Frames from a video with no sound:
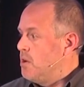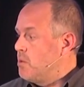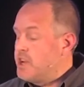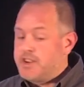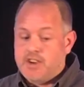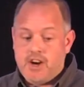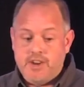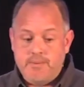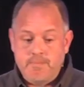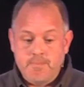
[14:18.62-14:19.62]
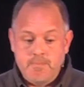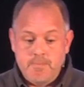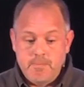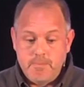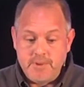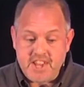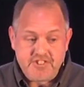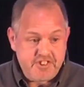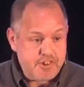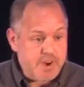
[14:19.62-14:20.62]
we're not in God. But
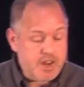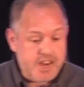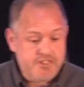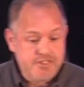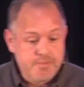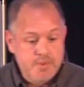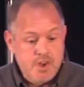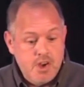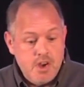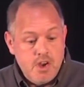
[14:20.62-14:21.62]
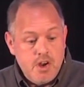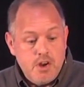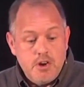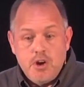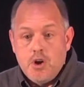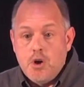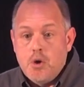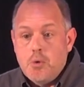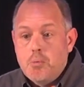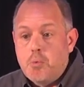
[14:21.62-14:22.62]
that's just about us.
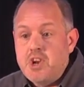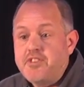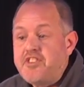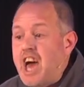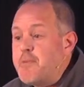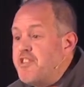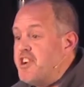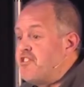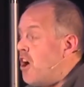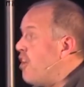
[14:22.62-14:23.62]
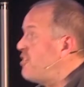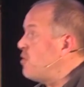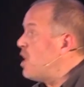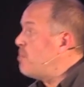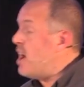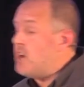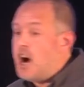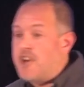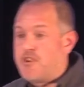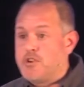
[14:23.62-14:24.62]
When Sabbath is also about
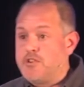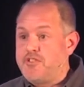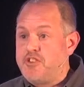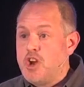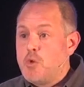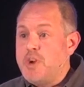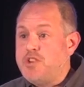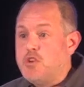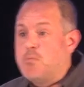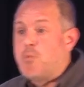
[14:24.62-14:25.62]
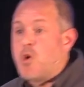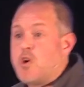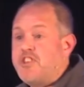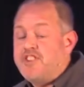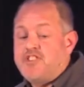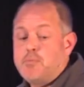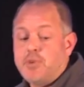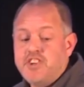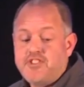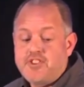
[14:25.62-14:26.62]
others, we do more than
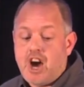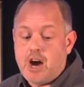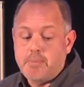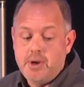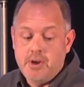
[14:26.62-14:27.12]
simply stop.